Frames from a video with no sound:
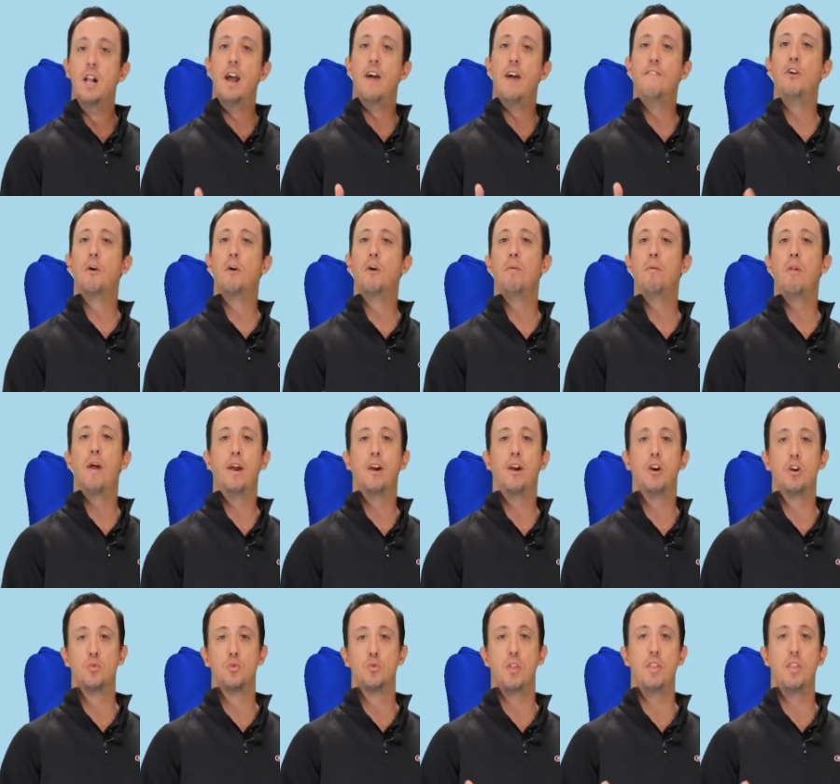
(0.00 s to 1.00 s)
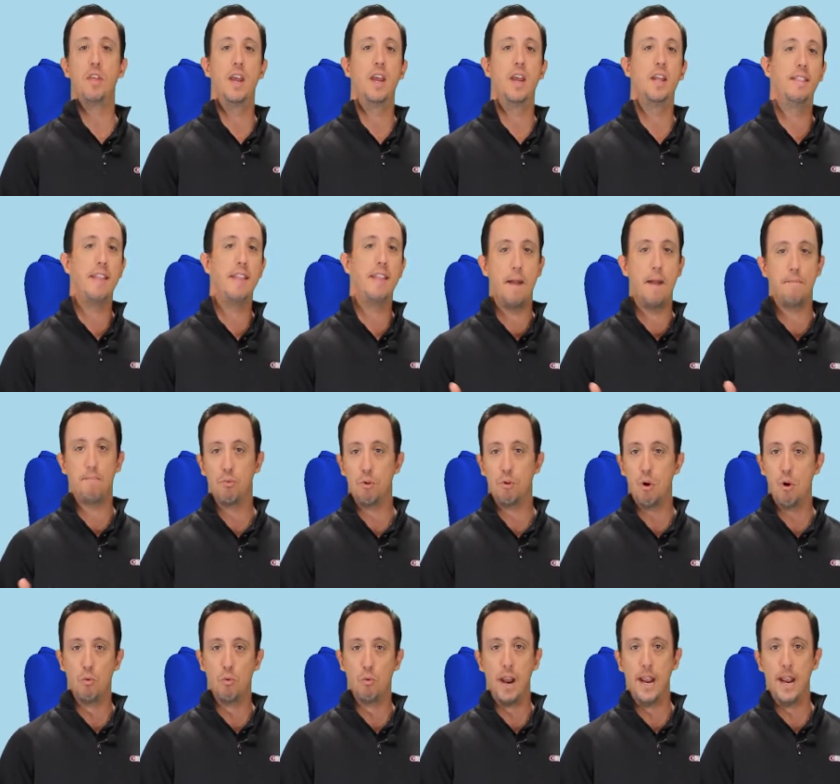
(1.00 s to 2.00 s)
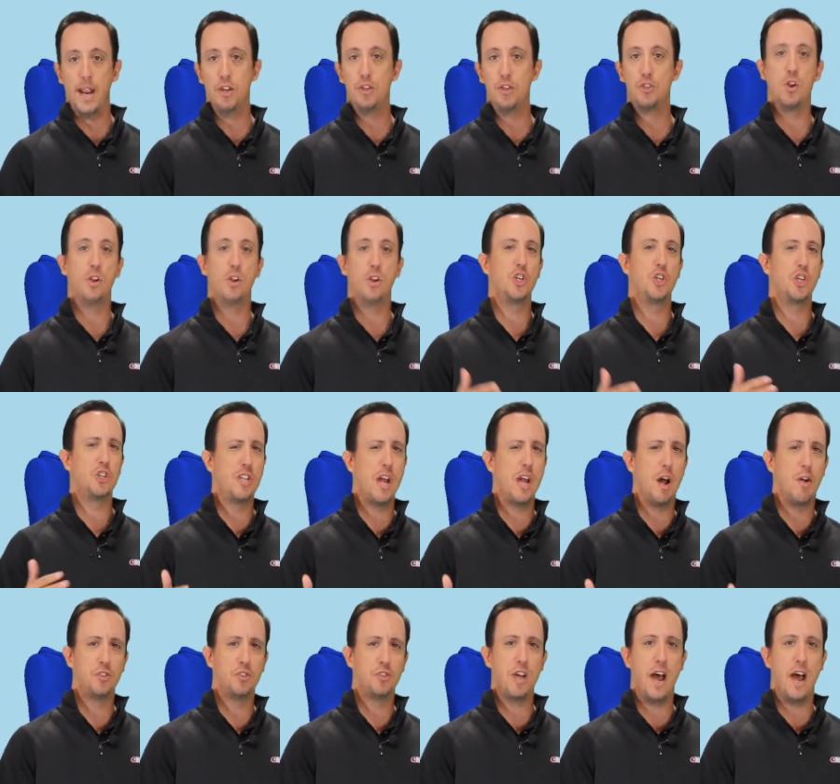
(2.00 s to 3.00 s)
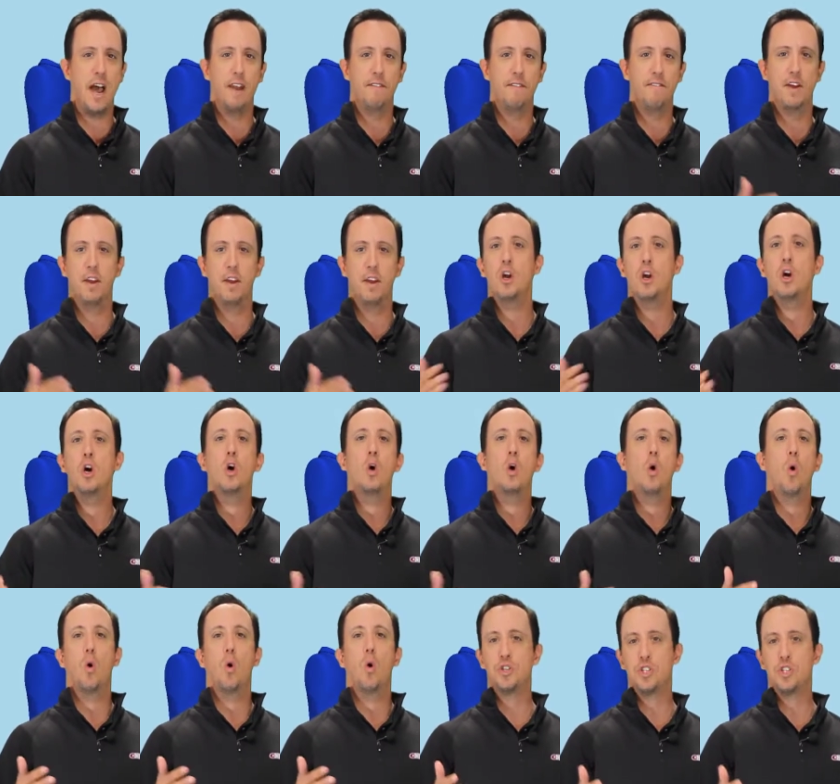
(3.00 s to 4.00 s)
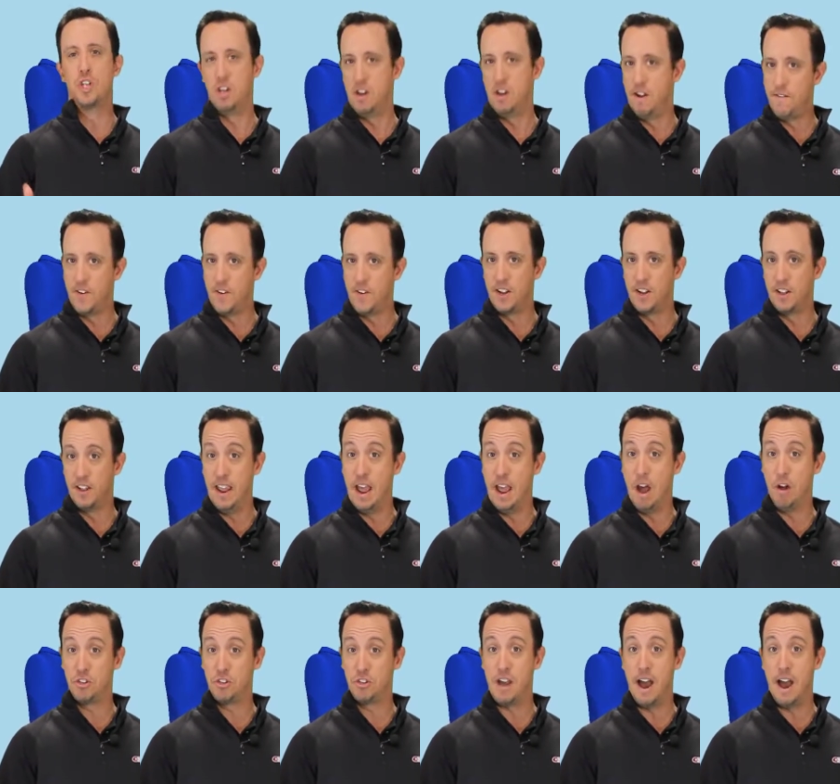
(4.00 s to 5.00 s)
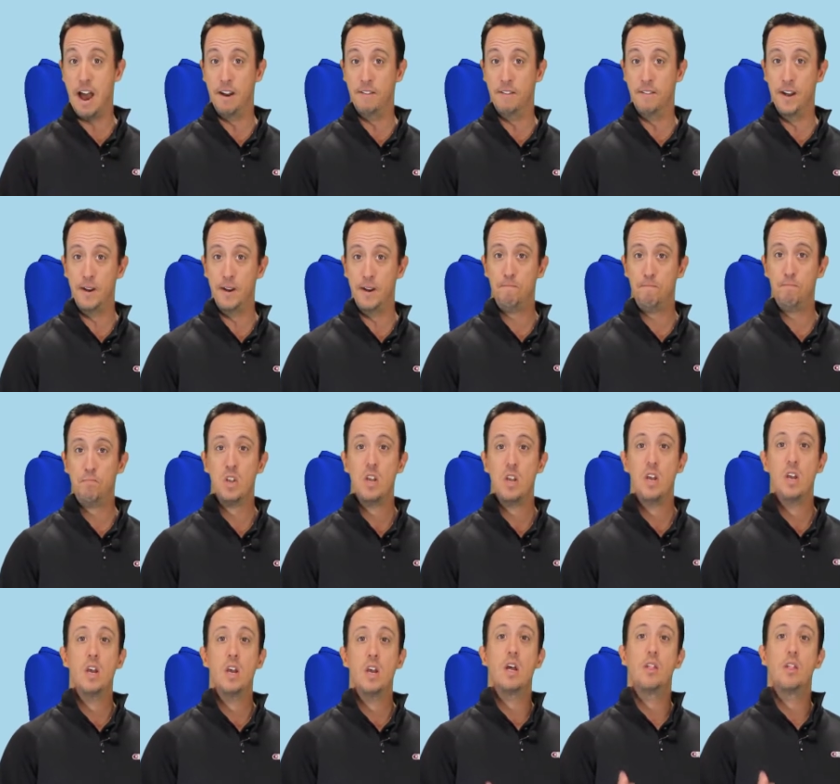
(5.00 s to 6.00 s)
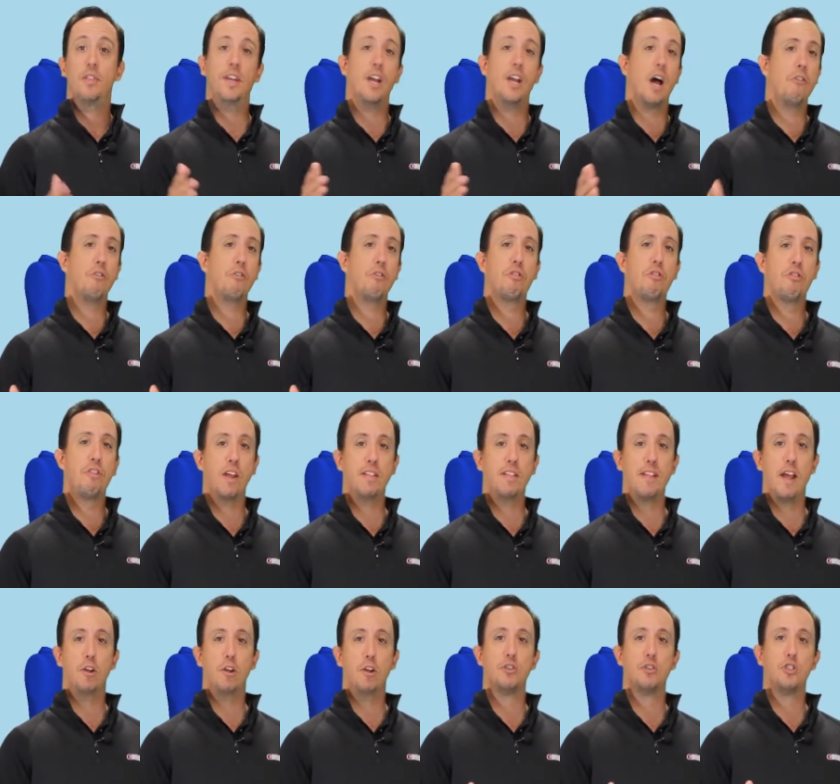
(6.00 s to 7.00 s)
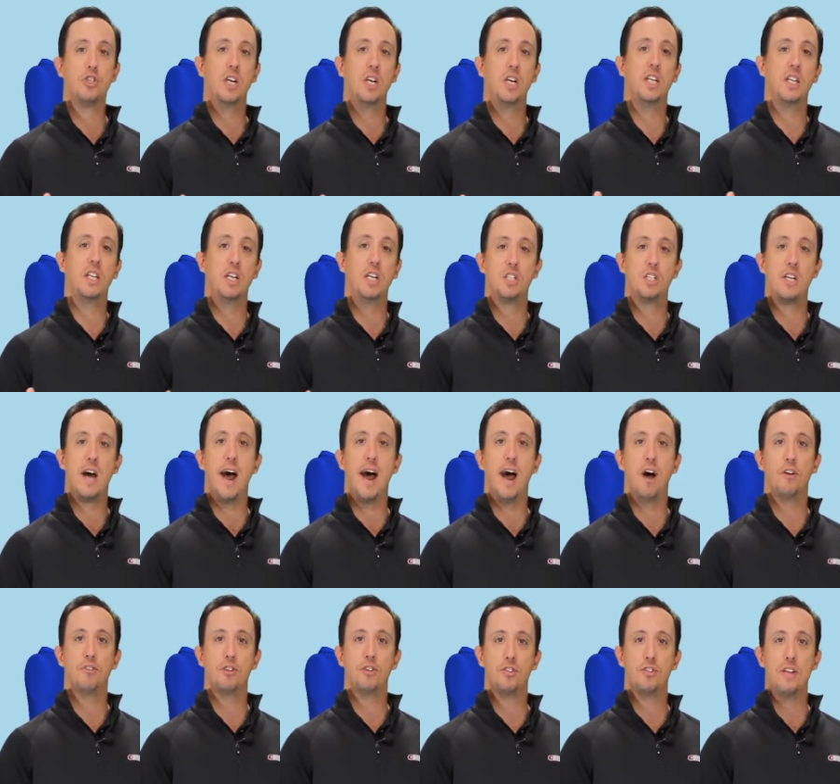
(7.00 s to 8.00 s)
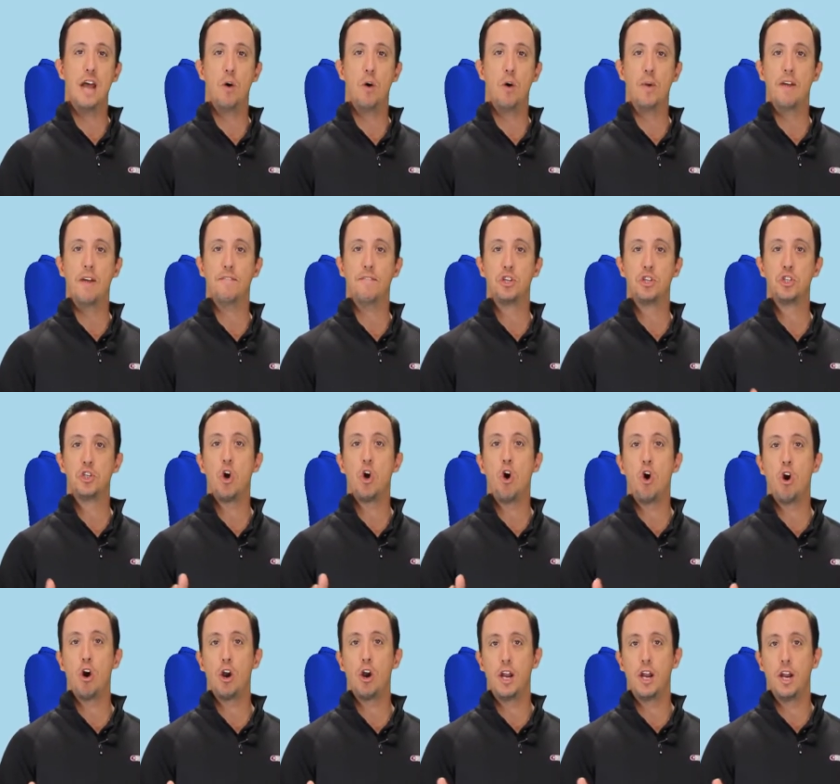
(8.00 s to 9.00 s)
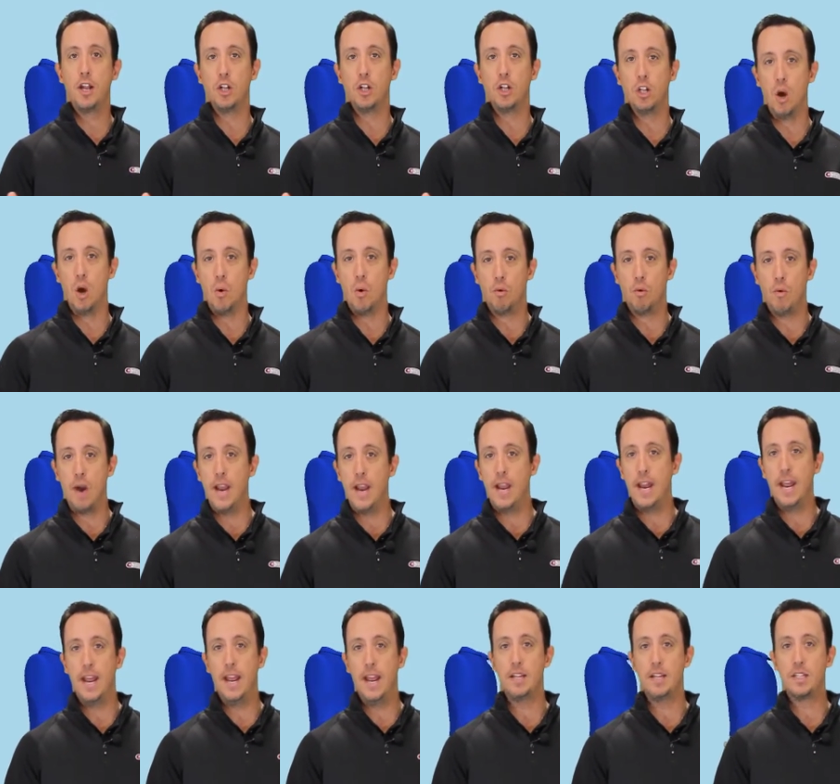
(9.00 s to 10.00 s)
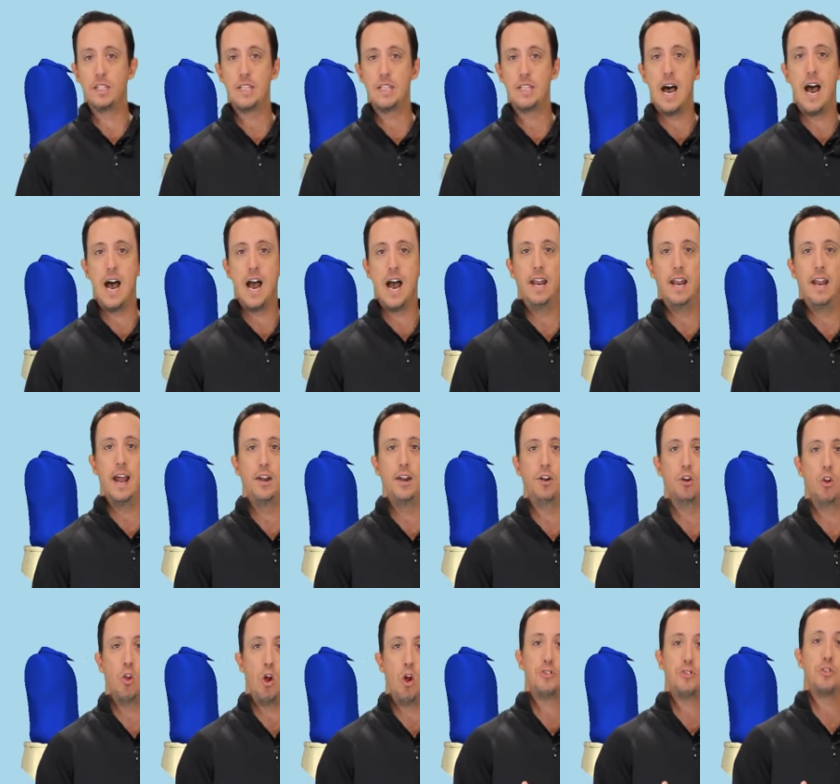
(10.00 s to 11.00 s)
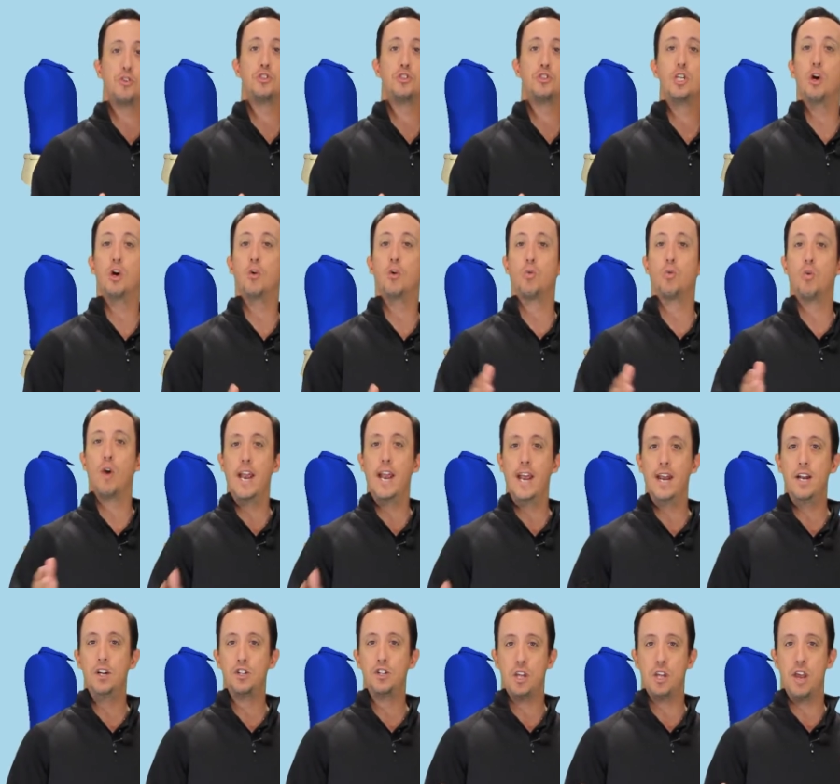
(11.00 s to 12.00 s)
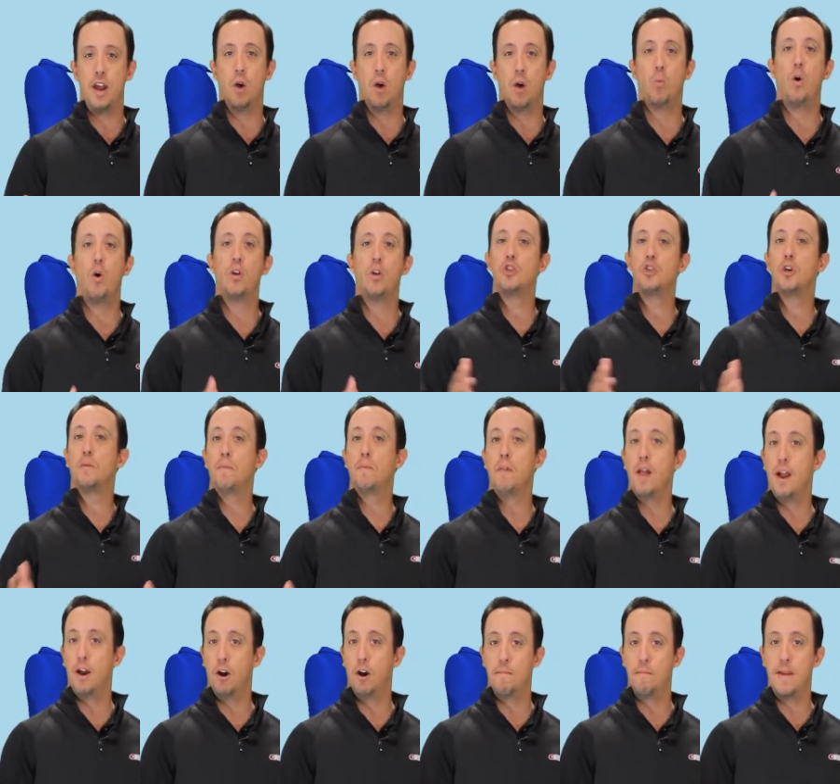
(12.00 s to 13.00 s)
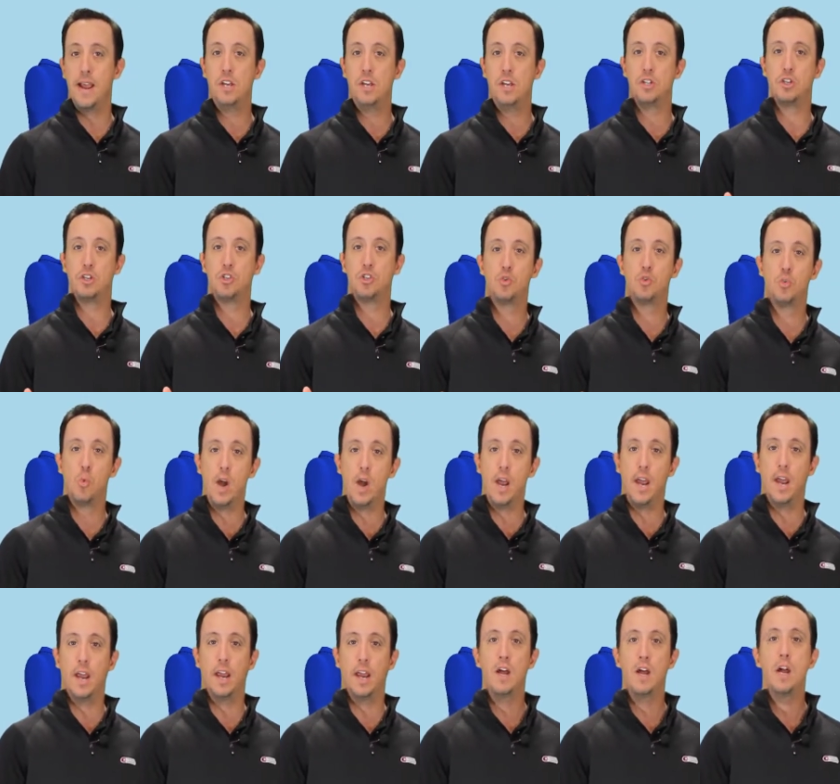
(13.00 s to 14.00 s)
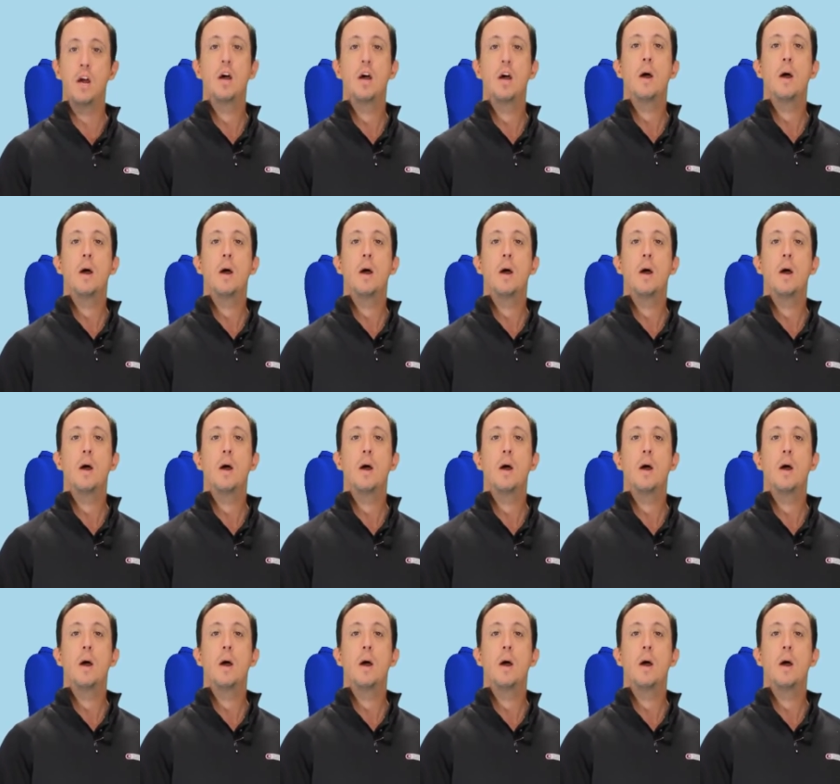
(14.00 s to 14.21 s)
if your player is within that pro range, just outside of it, or significantly outside of it. The other thing that you'll see in these tiles is now we have a target in the lower right-hand side, and you'll also see a range there once your player makes a swing